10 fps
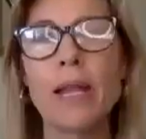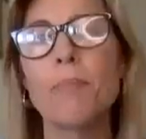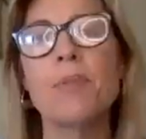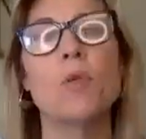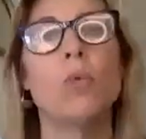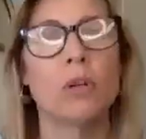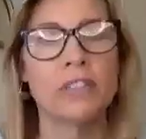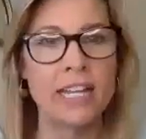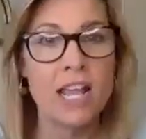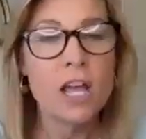up in the
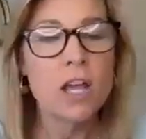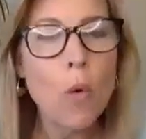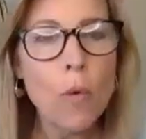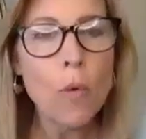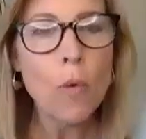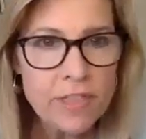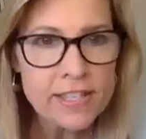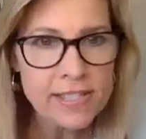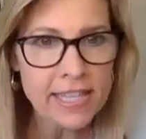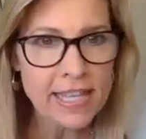world and going
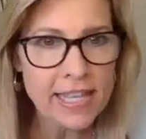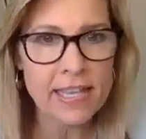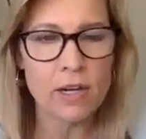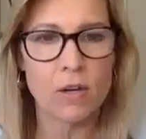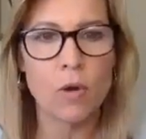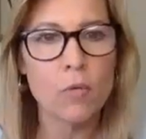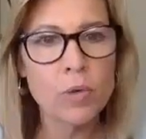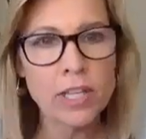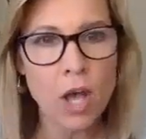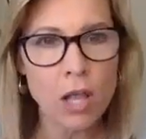for these things that are
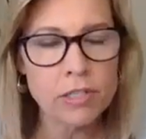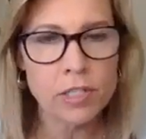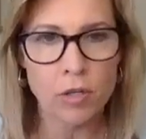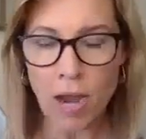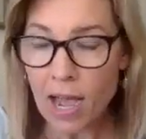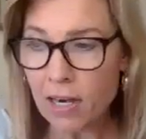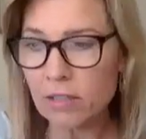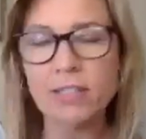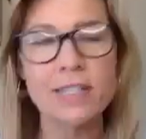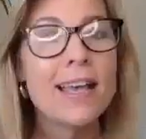really calling to your
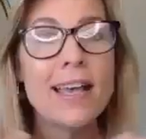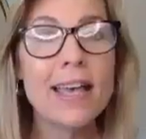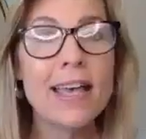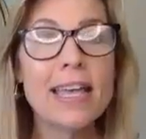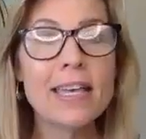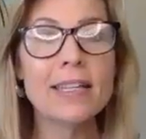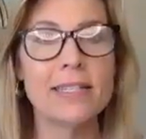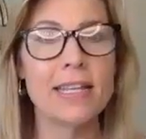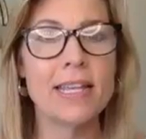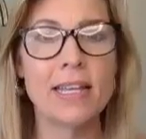heart.
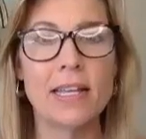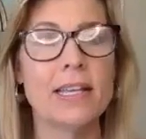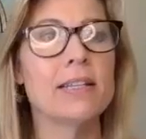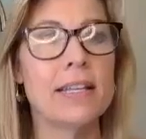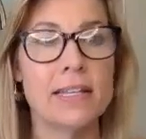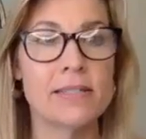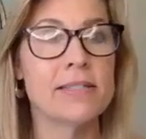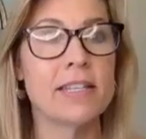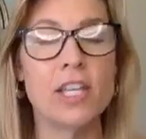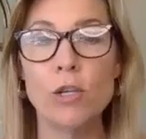It
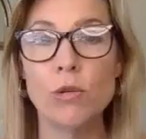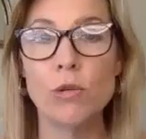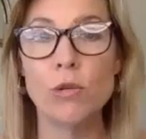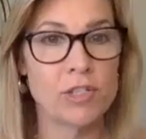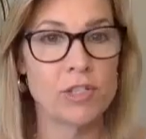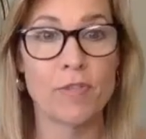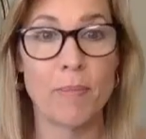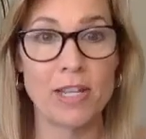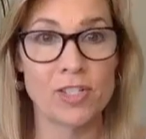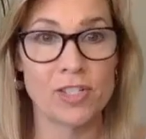is hugely
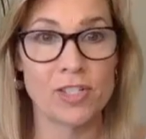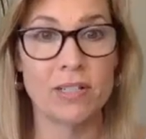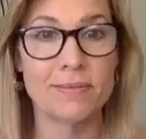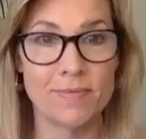transformational.